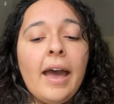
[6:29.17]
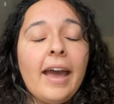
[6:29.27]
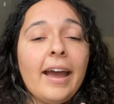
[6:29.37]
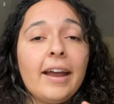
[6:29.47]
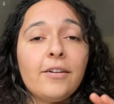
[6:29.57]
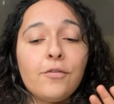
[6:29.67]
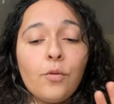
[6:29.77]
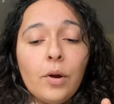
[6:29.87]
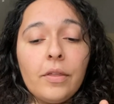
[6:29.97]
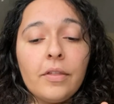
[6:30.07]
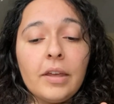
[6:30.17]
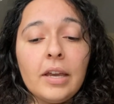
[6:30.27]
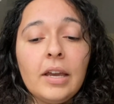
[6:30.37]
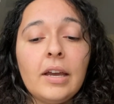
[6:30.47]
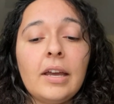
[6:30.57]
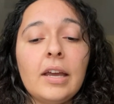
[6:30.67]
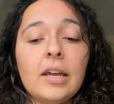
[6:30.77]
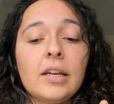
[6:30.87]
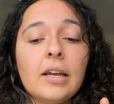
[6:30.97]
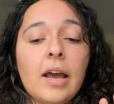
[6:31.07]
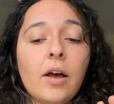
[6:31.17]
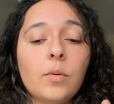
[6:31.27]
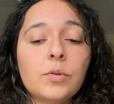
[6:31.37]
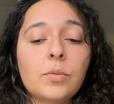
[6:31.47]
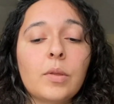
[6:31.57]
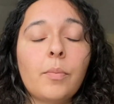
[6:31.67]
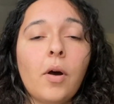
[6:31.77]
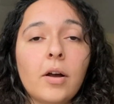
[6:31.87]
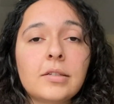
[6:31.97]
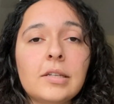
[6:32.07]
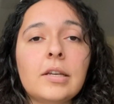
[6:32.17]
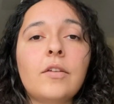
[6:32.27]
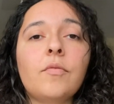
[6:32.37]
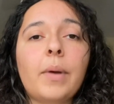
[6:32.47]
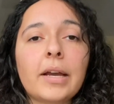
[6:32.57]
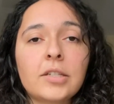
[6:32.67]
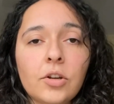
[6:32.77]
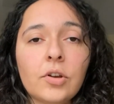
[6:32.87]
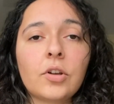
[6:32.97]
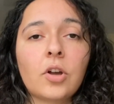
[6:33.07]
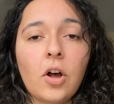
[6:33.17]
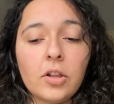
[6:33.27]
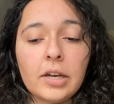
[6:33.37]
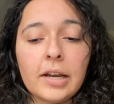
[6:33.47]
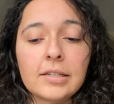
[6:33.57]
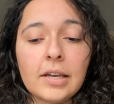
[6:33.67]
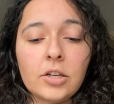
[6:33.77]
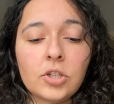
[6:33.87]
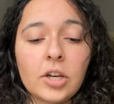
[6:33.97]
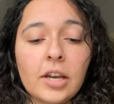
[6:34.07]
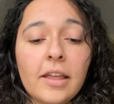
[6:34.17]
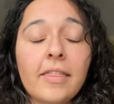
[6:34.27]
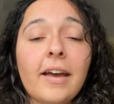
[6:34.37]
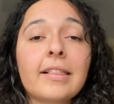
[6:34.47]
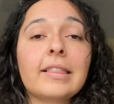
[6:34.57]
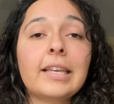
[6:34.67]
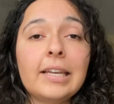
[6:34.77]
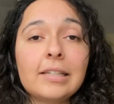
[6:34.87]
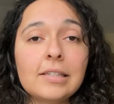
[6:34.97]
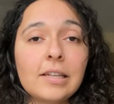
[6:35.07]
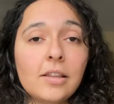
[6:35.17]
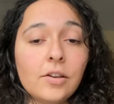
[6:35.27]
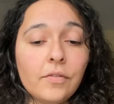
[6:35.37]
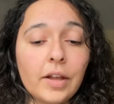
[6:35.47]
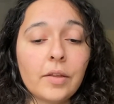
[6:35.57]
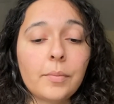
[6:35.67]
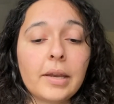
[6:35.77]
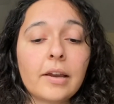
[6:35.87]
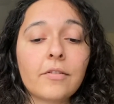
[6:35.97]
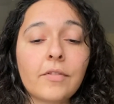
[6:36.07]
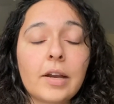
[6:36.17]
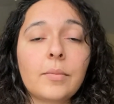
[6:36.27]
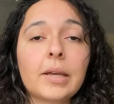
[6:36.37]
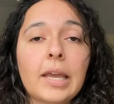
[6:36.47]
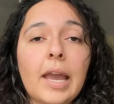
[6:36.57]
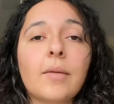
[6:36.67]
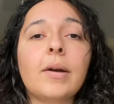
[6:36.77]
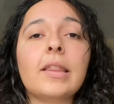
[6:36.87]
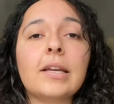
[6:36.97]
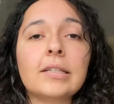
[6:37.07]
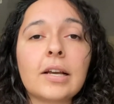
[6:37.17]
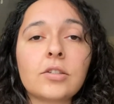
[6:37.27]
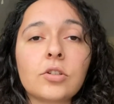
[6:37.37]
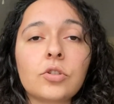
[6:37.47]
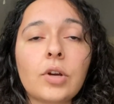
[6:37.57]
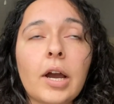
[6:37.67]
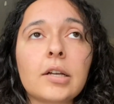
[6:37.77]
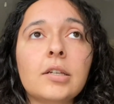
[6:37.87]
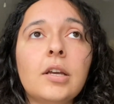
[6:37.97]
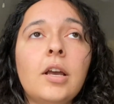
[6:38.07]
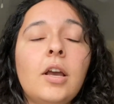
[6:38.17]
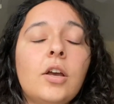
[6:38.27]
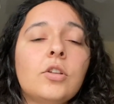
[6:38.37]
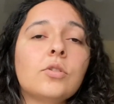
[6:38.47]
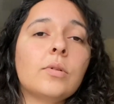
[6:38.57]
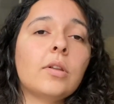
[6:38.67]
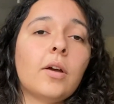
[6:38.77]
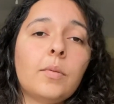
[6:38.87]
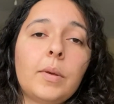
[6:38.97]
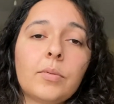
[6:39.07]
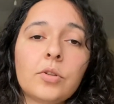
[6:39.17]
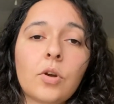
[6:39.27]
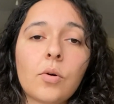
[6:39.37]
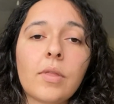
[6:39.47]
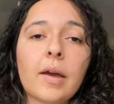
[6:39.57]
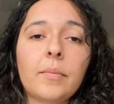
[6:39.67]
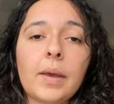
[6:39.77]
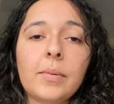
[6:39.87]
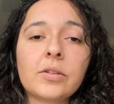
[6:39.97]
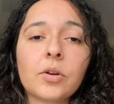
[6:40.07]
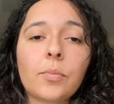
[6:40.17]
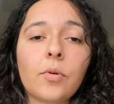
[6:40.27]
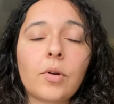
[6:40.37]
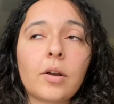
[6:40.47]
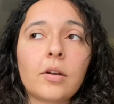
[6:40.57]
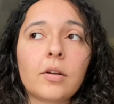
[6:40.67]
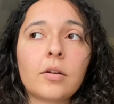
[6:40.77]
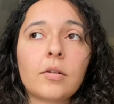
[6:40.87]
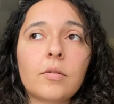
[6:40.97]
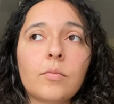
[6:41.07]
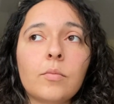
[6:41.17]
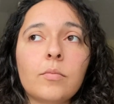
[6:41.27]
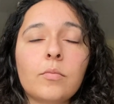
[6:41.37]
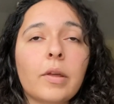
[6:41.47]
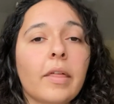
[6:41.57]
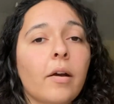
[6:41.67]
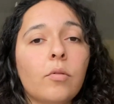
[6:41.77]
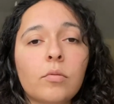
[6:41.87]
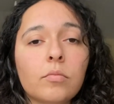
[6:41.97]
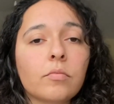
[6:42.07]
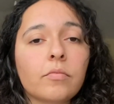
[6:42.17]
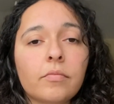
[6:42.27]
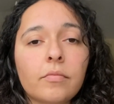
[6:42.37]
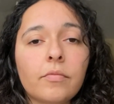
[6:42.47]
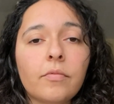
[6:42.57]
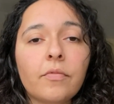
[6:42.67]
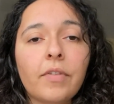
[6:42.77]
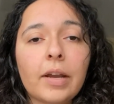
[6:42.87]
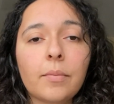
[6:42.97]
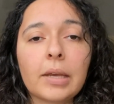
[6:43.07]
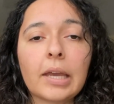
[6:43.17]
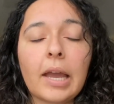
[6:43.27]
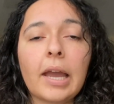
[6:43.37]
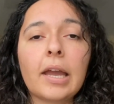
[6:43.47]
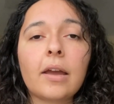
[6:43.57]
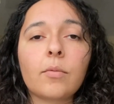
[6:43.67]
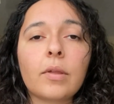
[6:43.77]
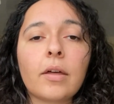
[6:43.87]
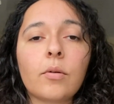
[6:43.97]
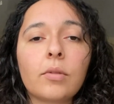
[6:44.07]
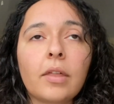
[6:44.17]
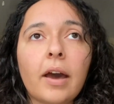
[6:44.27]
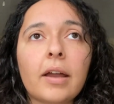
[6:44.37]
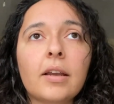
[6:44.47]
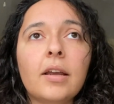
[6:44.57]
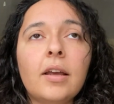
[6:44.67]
And fourthly, it helps with positive bacterial colonization that leads to the development of vitamin K by the intestinal tract. So a lot of people know that babies are born without vitamin K and without that